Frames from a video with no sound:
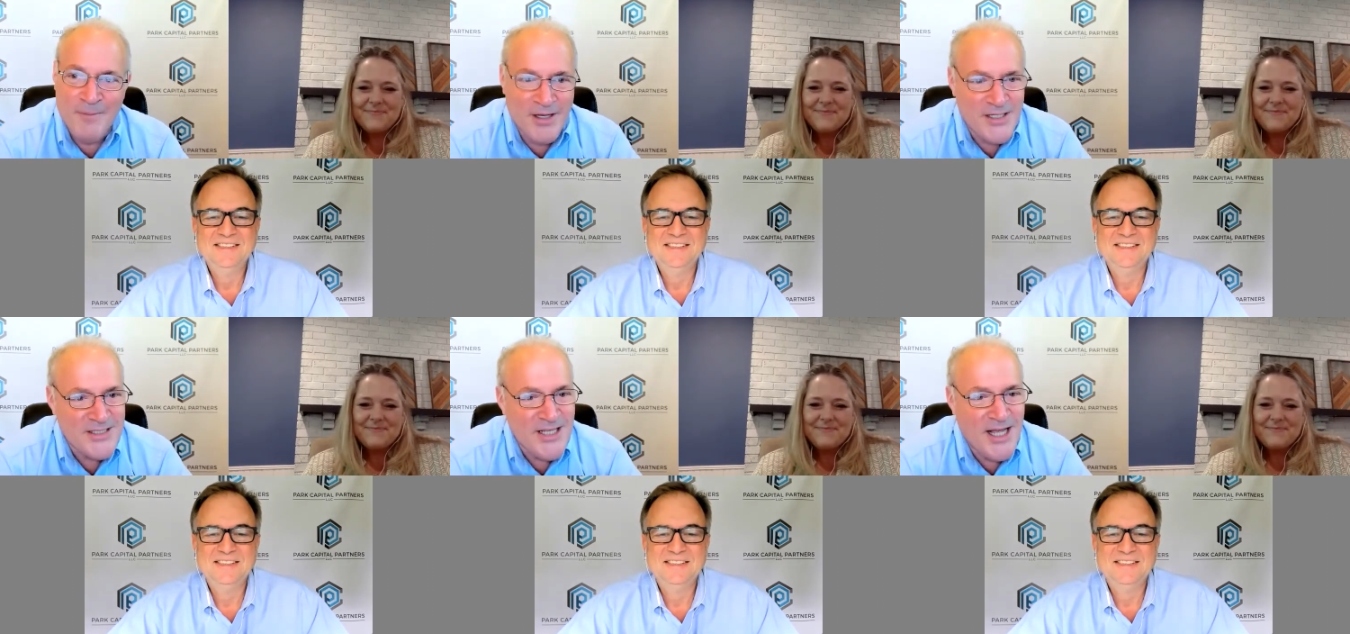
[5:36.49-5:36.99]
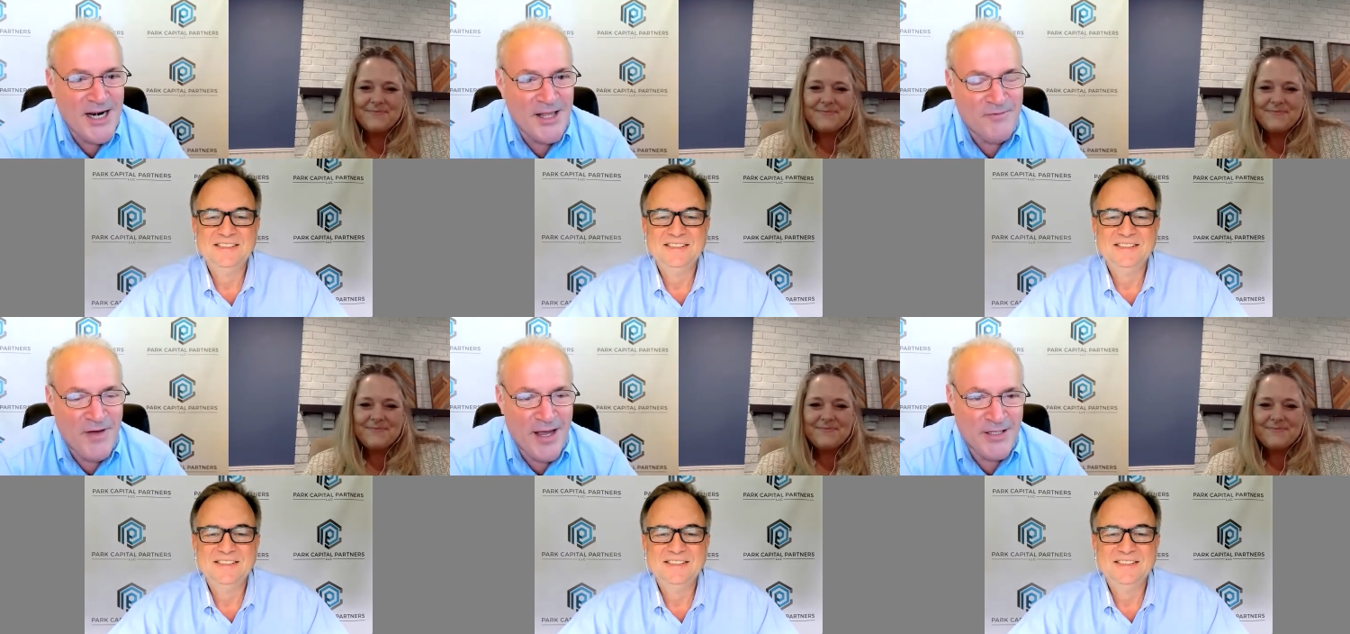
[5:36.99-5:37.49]
Speaker 1: a deciding
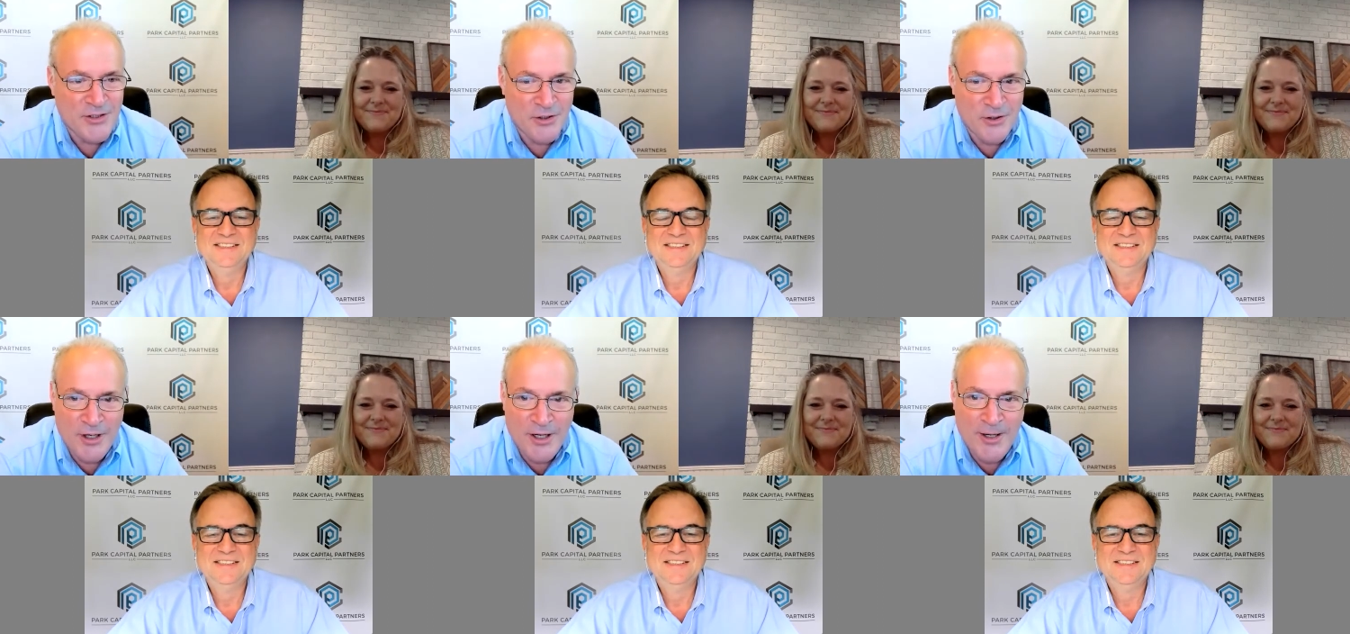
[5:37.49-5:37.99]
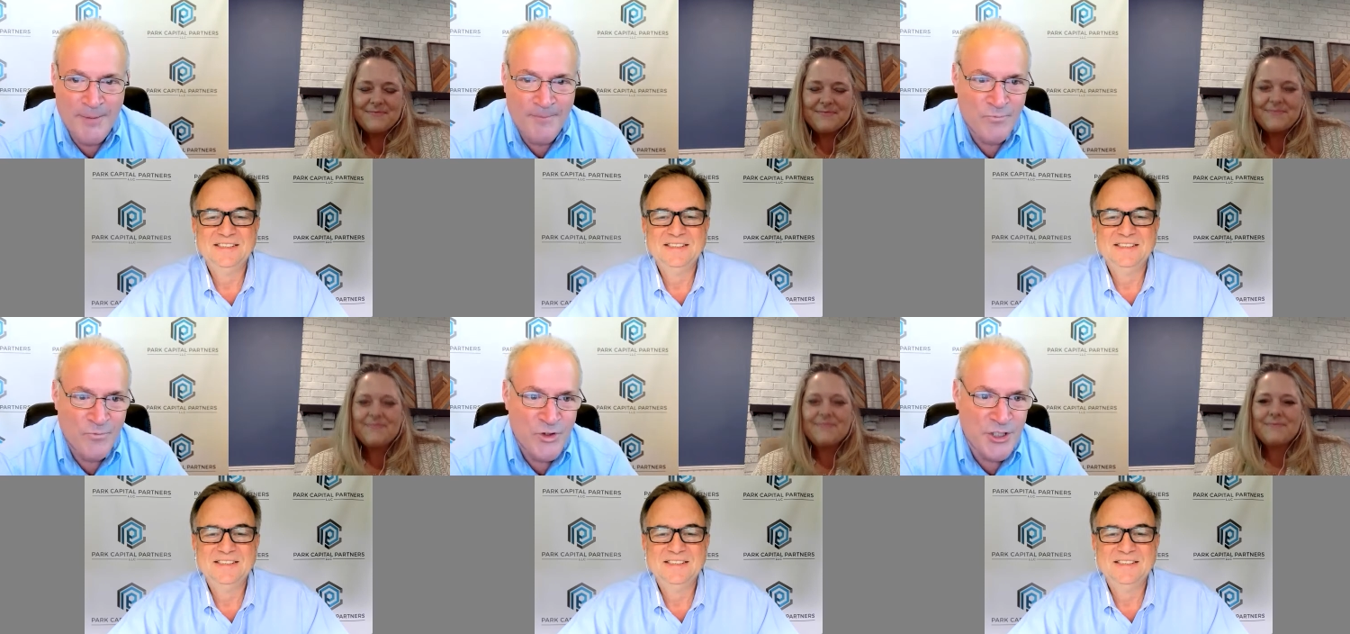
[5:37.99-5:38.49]
factor
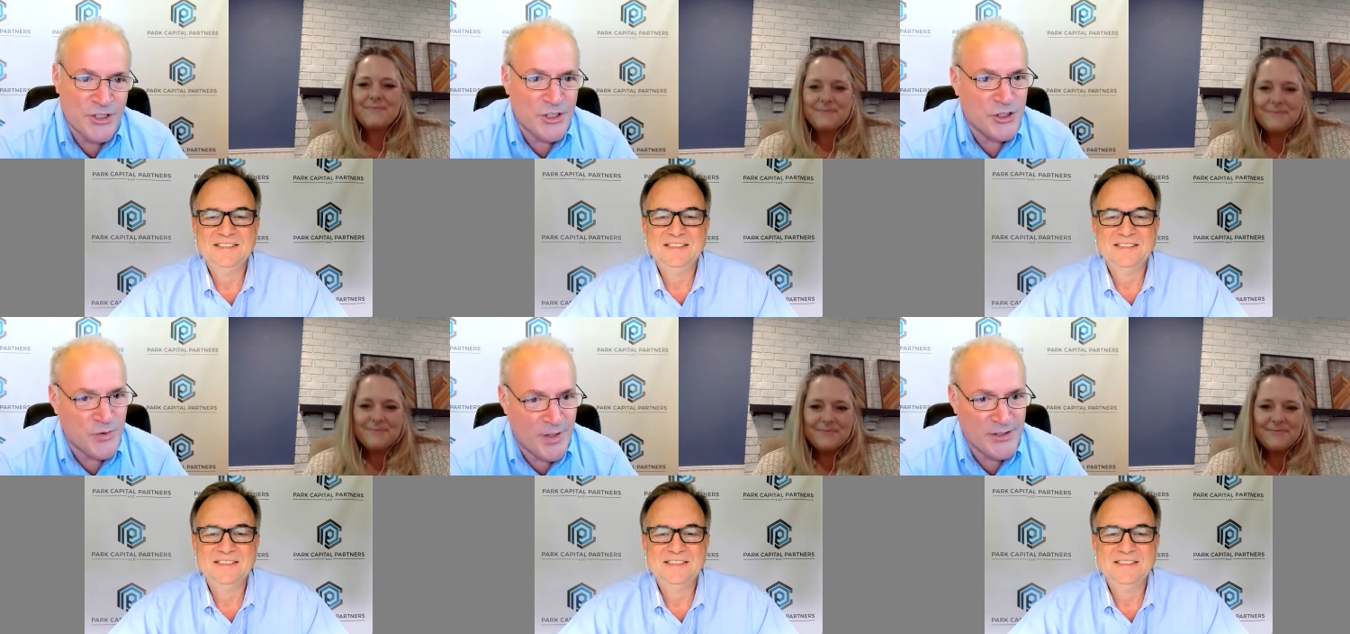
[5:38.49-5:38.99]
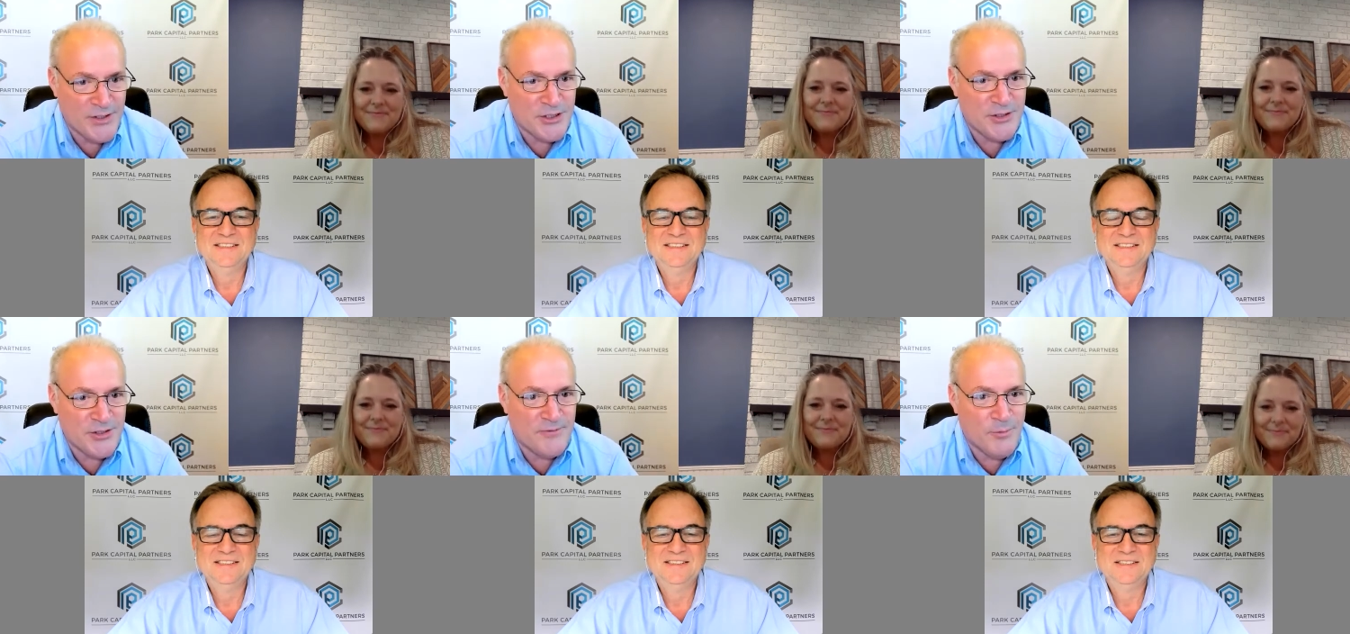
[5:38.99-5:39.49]
um, to get you to
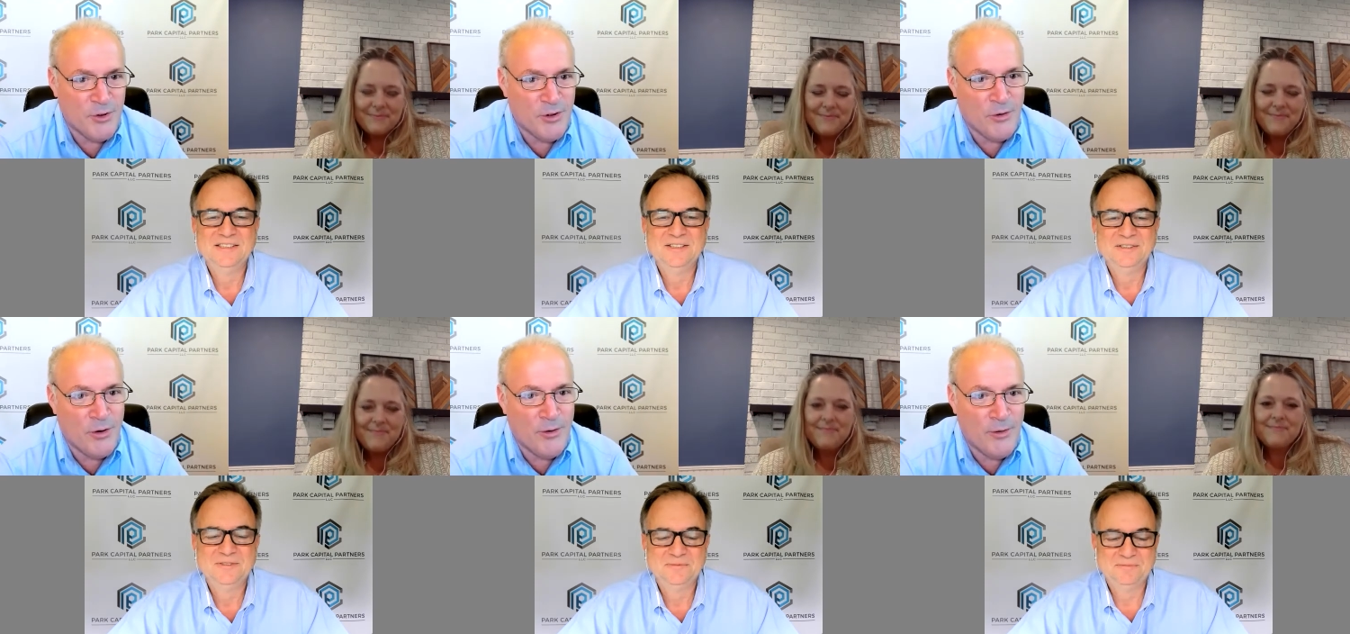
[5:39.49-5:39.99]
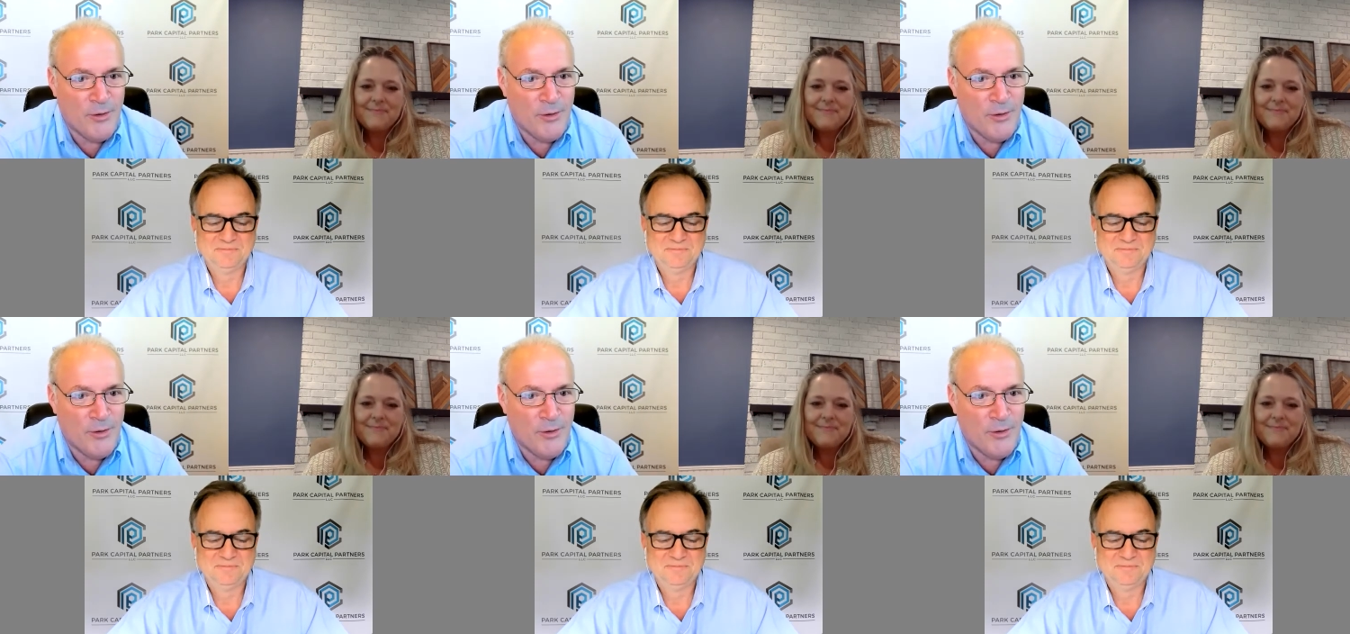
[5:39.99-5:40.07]
transition from your